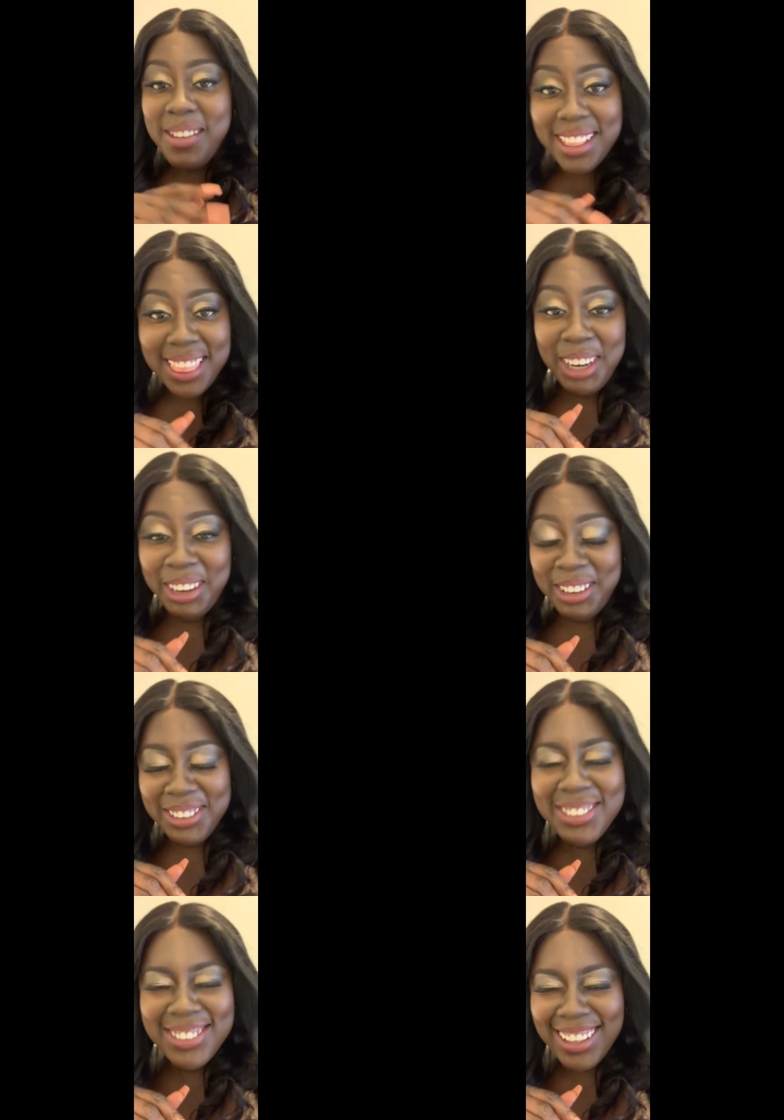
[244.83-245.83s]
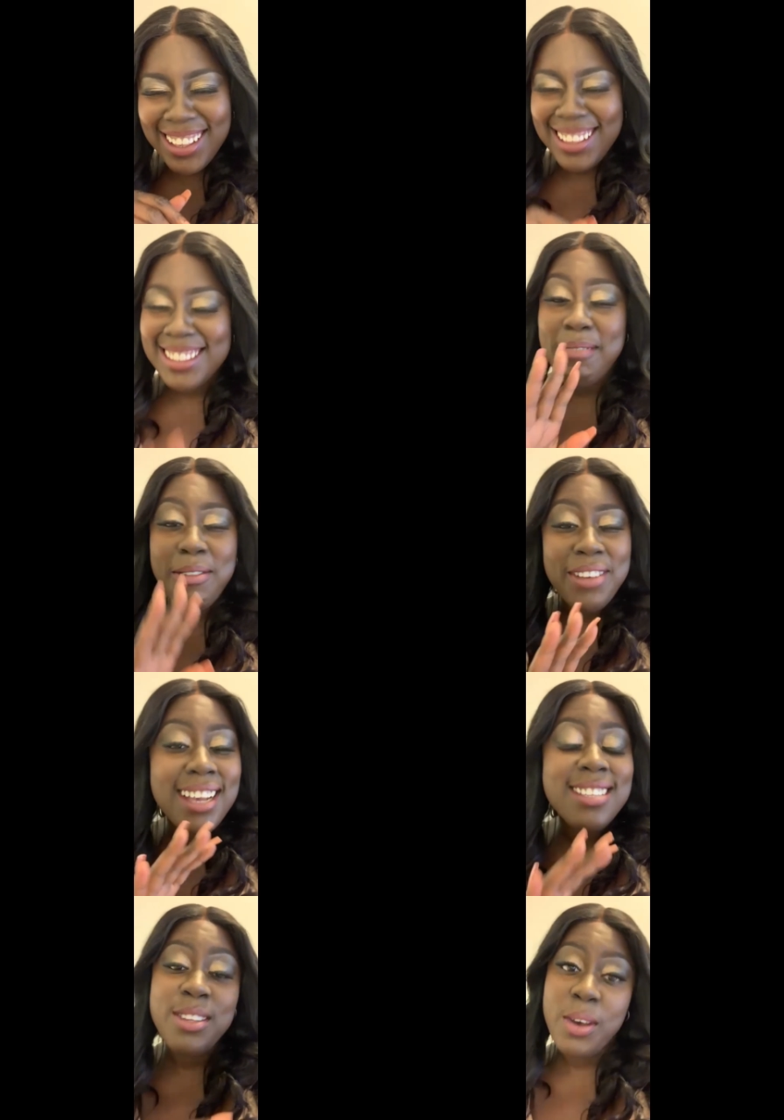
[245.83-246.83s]
went through, some of you
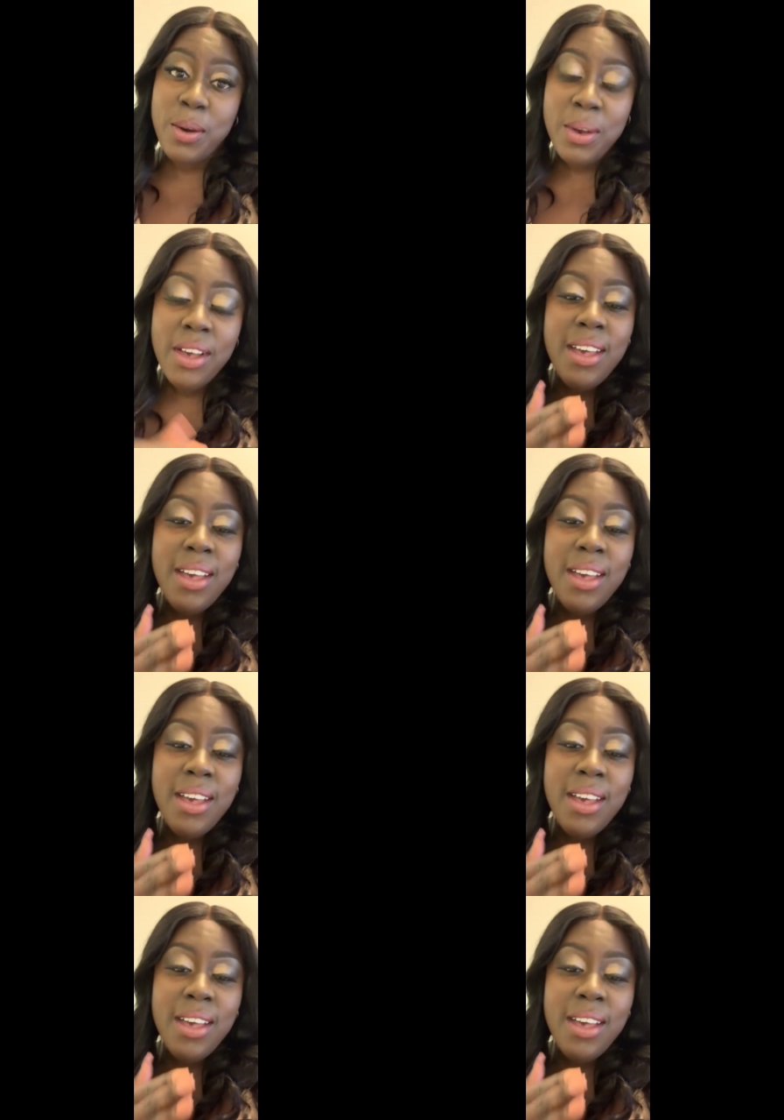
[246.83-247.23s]
guys know.